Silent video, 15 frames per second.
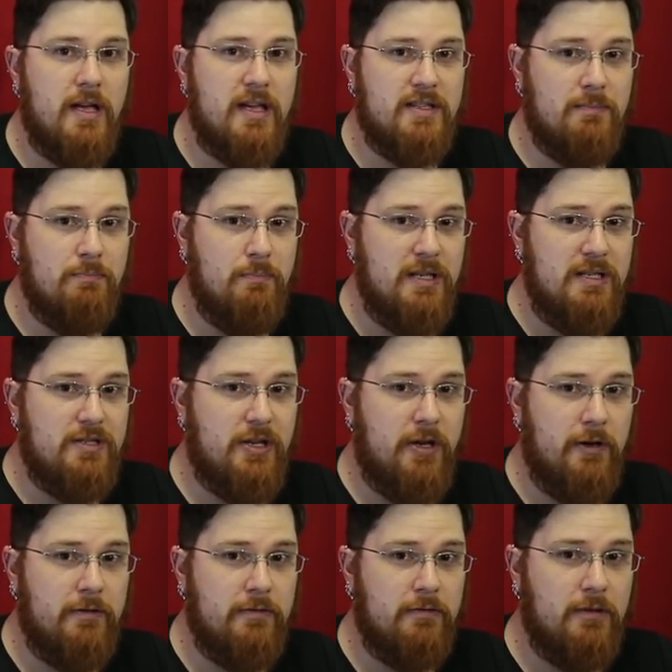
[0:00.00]
as a
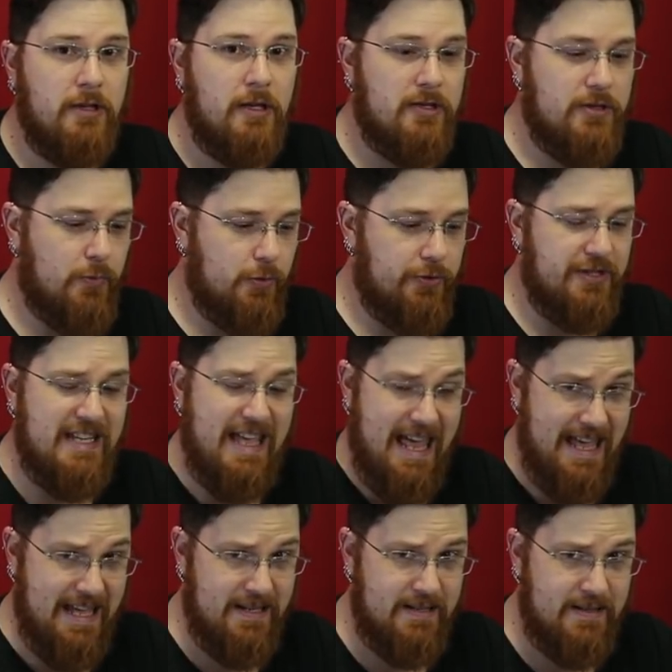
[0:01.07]
mid-tone toward the
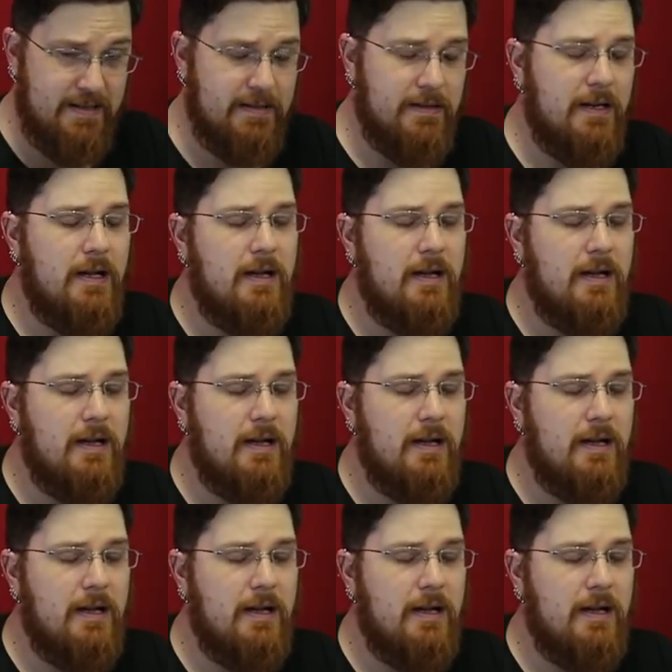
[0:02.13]
end.